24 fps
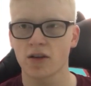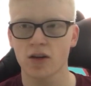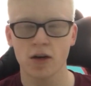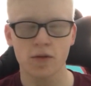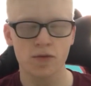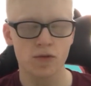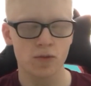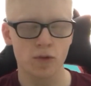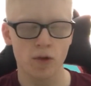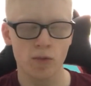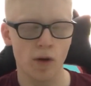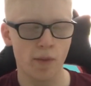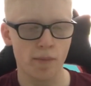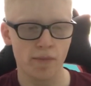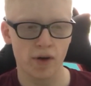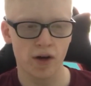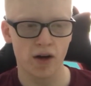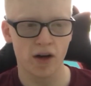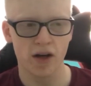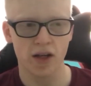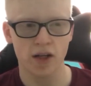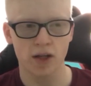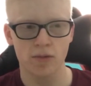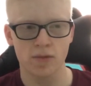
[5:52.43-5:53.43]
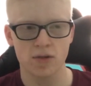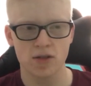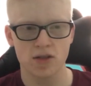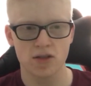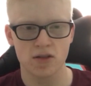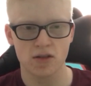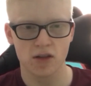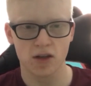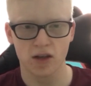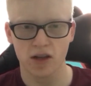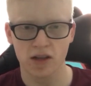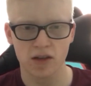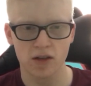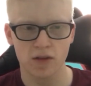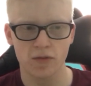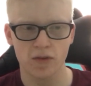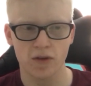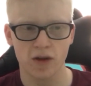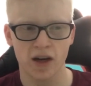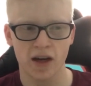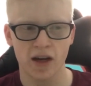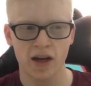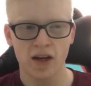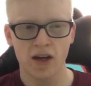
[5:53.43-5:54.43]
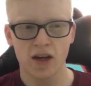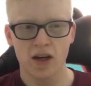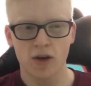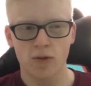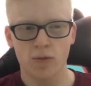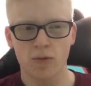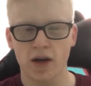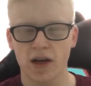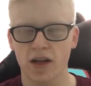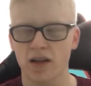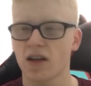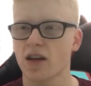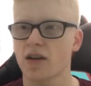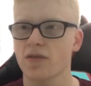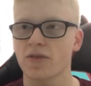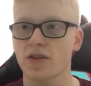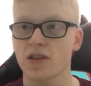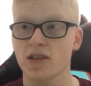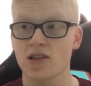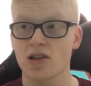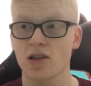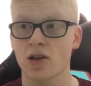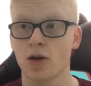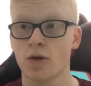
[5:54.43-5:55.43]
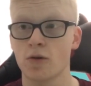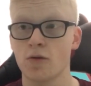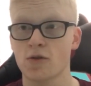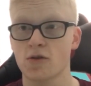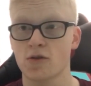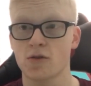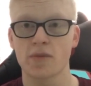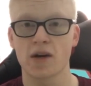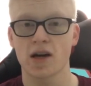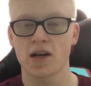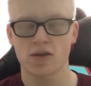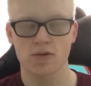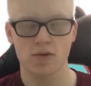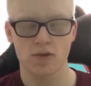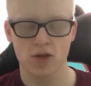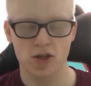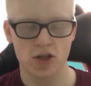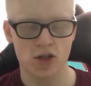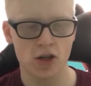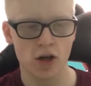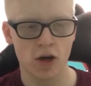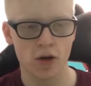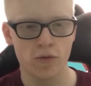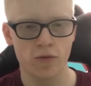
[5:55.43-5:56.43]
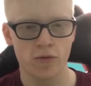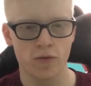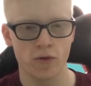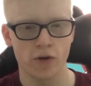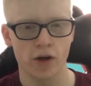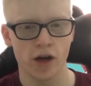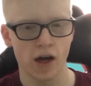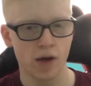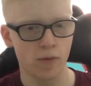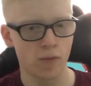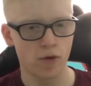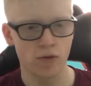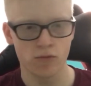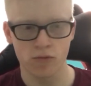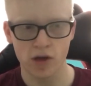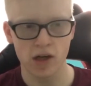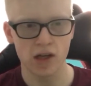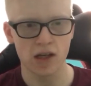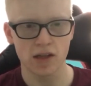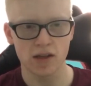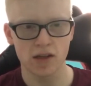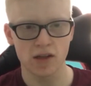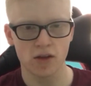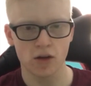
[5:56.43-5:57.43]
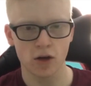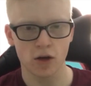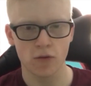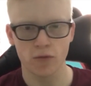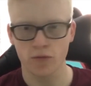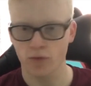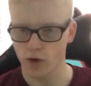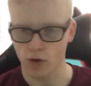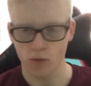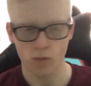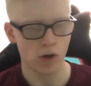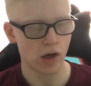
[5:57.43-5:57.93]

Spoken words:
After we went behind, it was kind of like we had nothing to lose, we may as well just go for it, and we really did go for it.